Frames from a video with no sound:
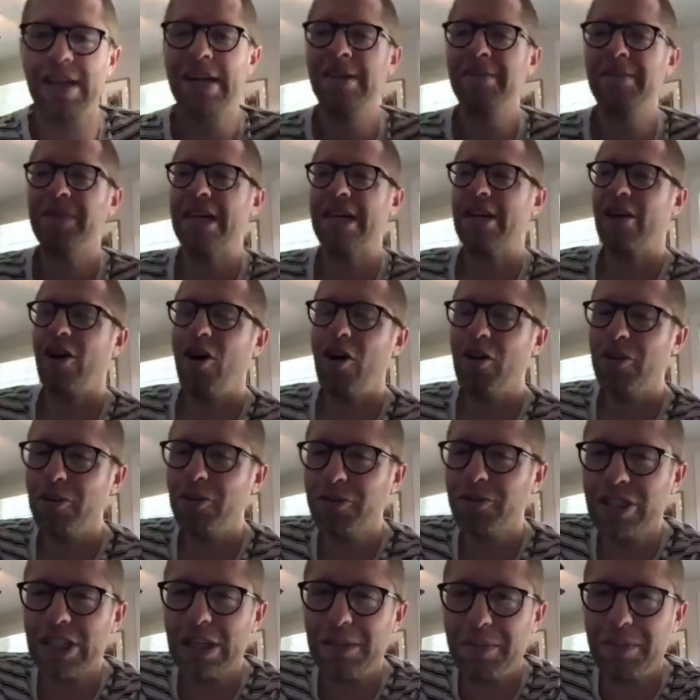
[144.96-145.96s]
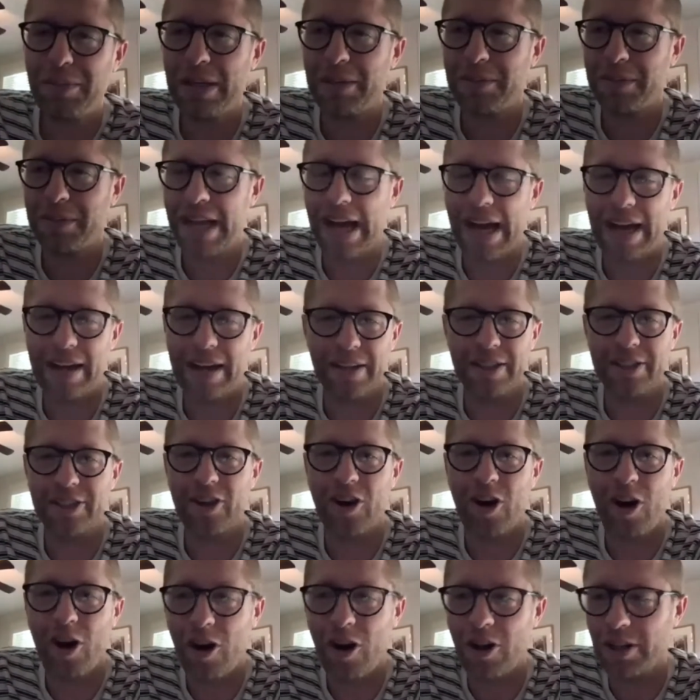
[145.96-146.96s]
And all those CPM catalysts
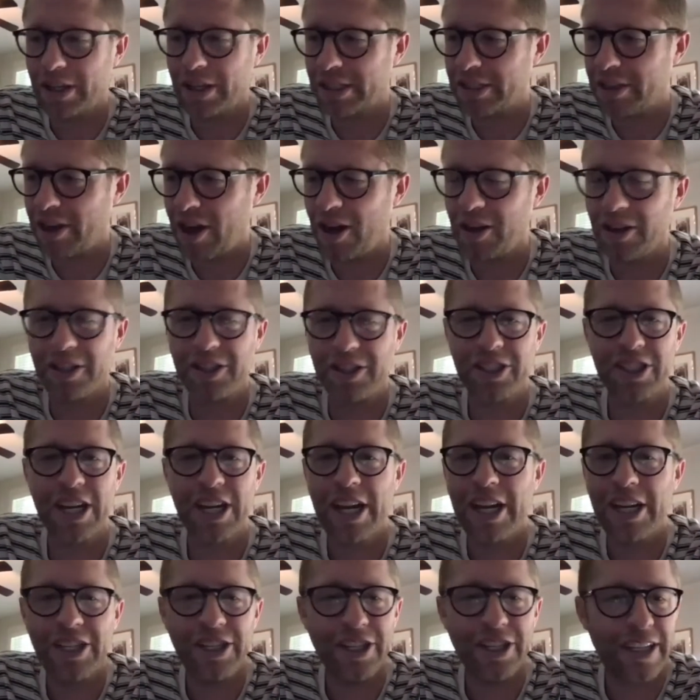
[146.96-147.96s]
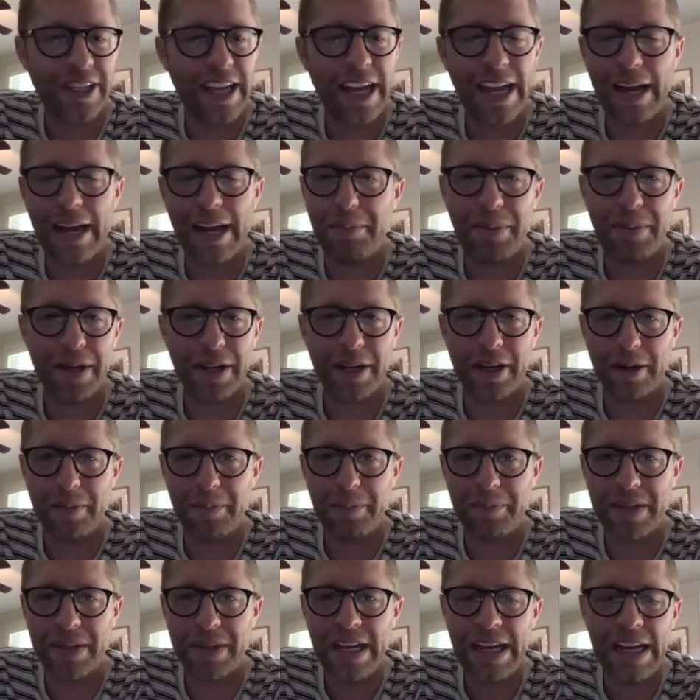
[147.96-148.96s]
all acknowledge you can't pick
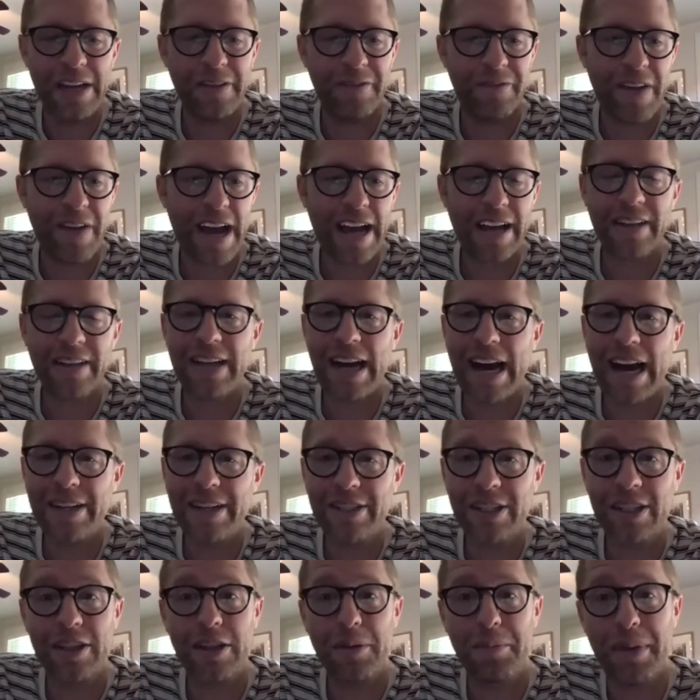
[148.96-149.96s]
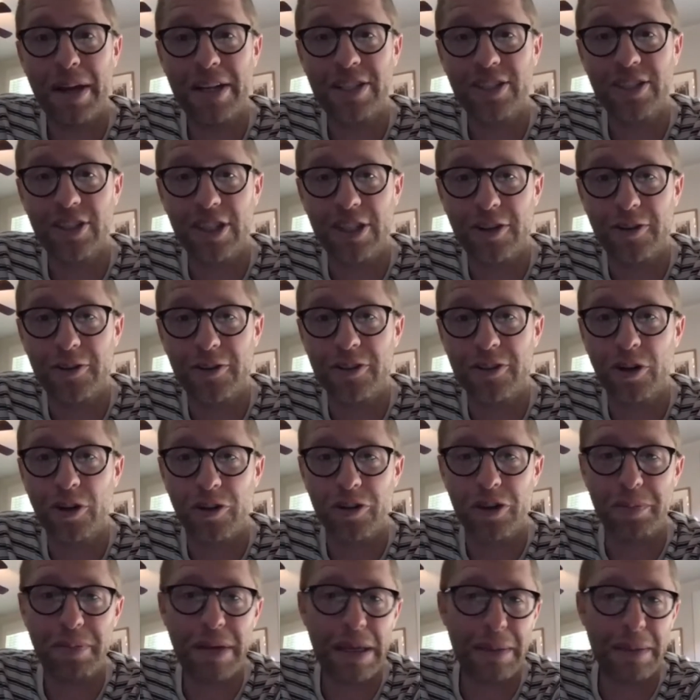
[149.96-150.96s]
them. In fact, Isaac, the best leaders are
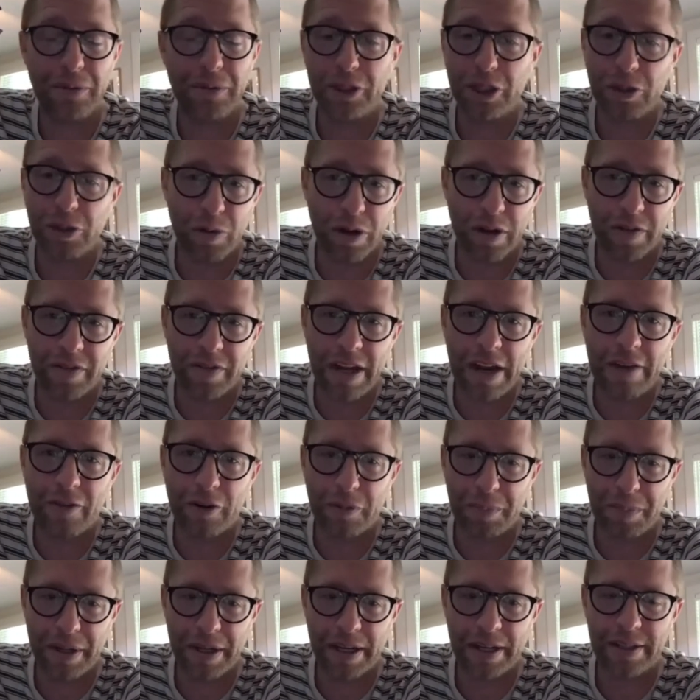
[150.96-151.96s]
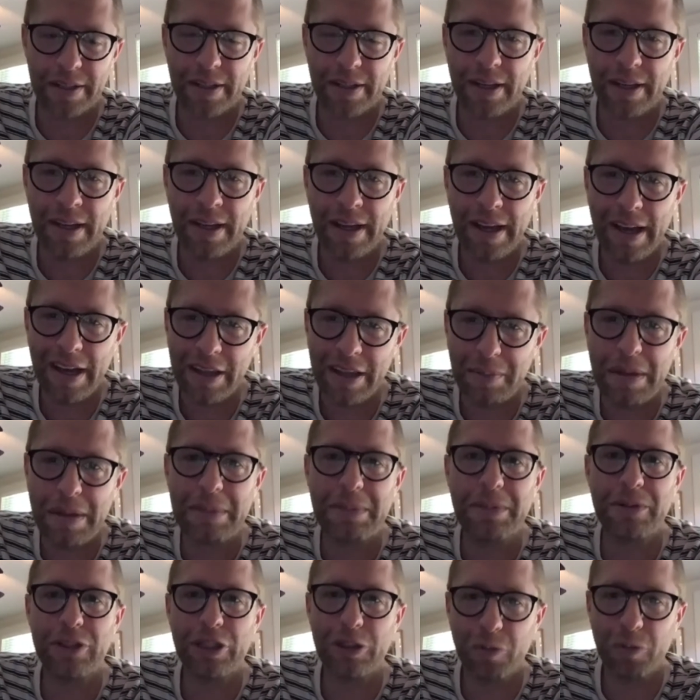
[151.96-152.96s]
the people you would have never picked. And the
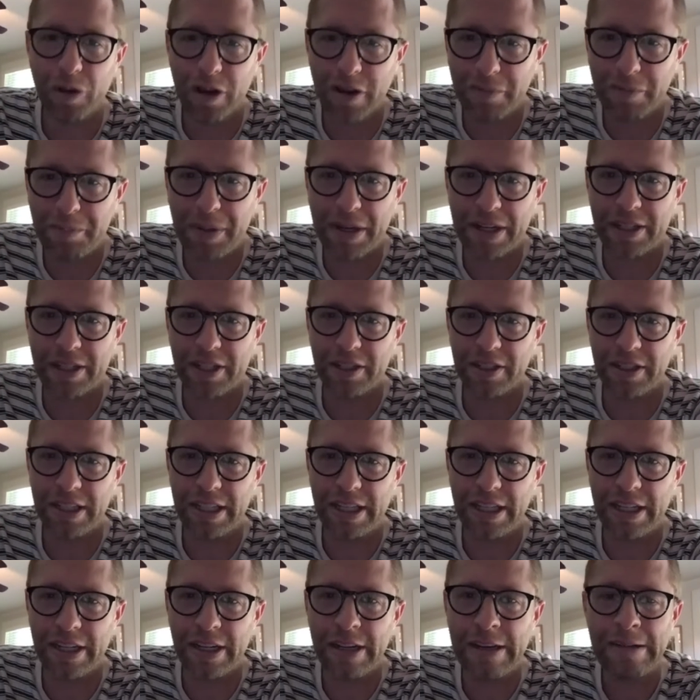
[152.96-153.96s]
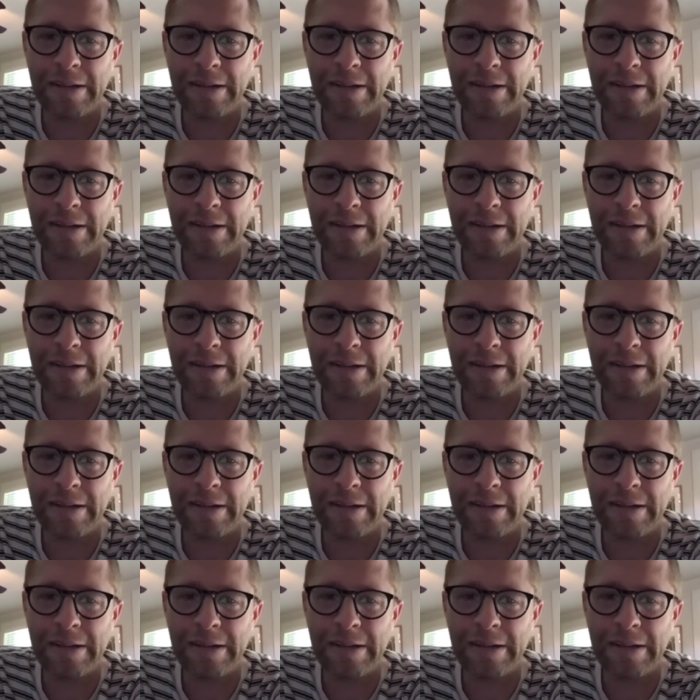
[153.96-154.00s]
people you would have picked to lead